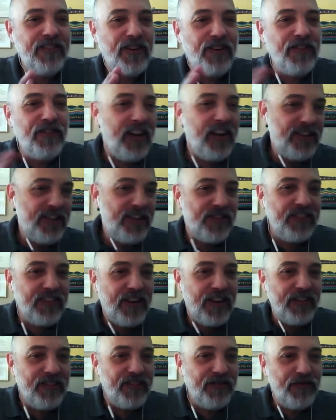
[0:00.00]
correlation
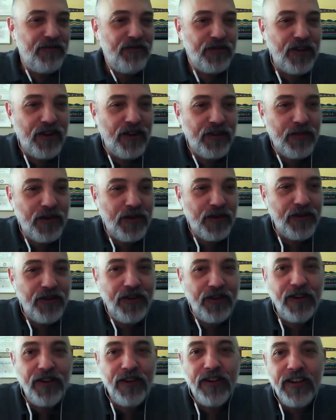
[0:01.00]
that you were talking about
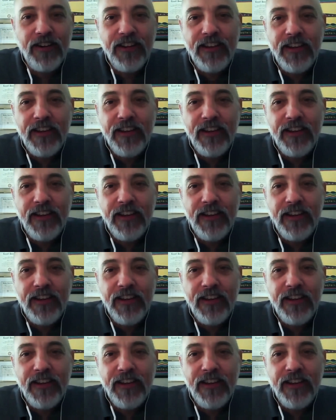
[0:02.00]
earlier.